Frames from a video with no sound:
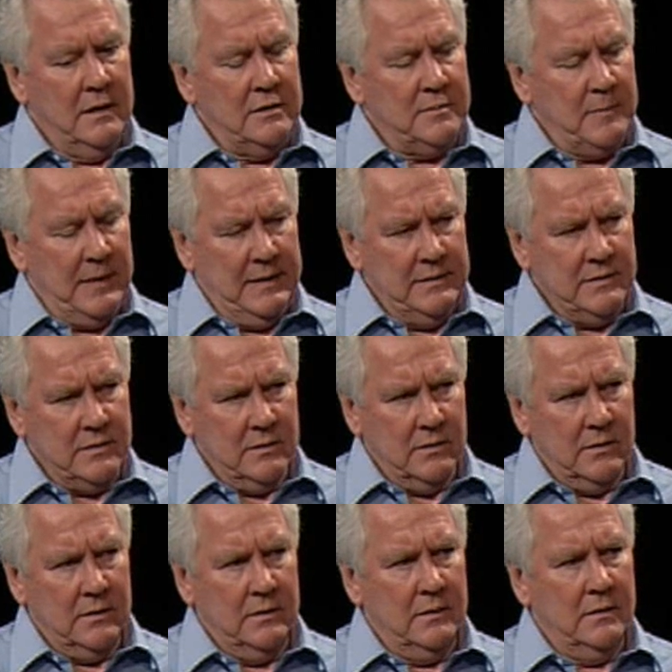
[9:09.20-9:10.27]
it's based
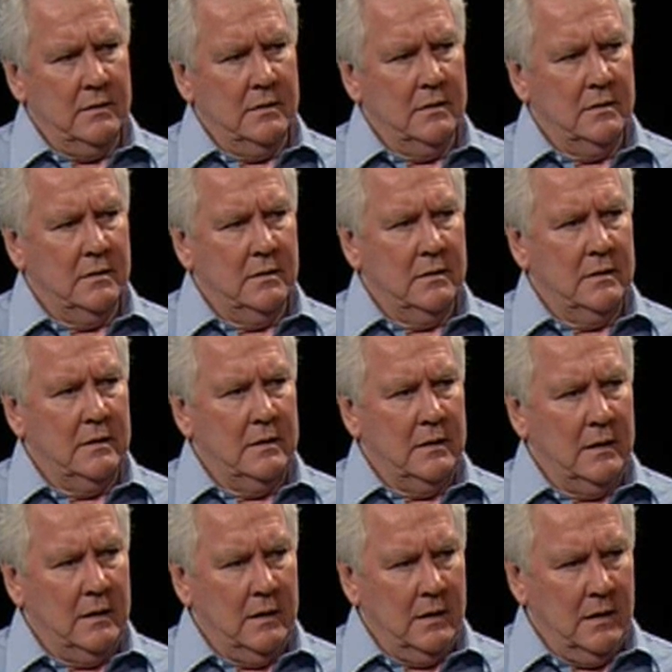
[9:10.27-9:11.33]
on
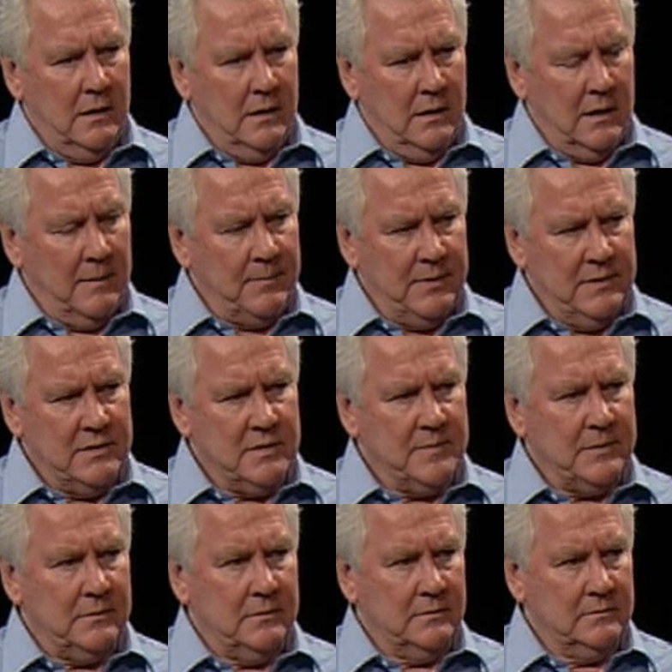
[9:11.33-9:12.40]
a
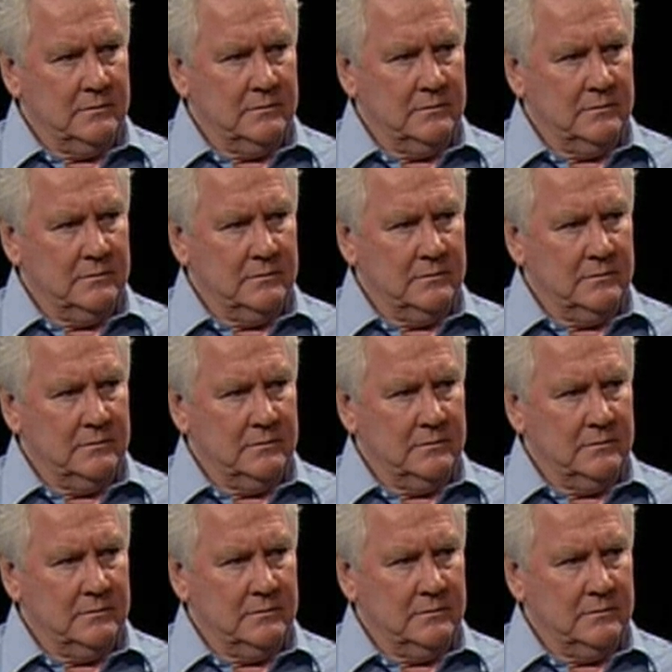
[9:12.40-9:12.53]
principle